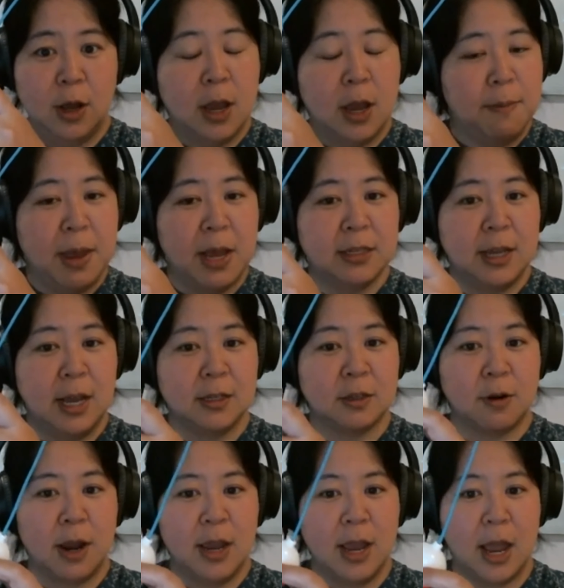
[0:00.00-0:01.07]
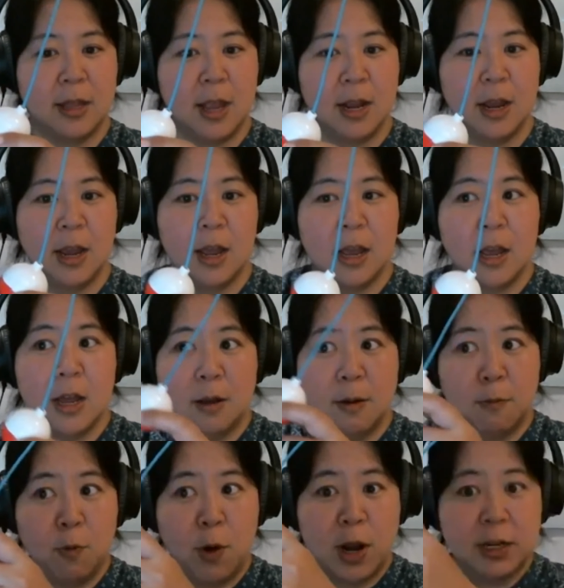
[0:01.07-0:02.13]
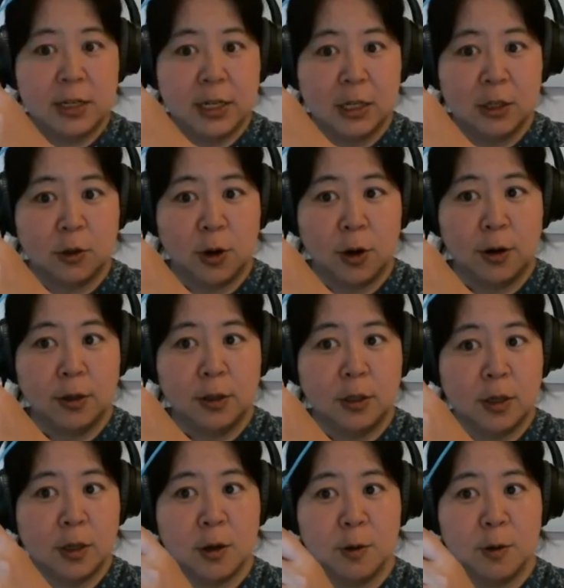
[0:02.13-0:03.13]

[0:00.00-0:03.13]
It makes sense, right? And then when it just turns,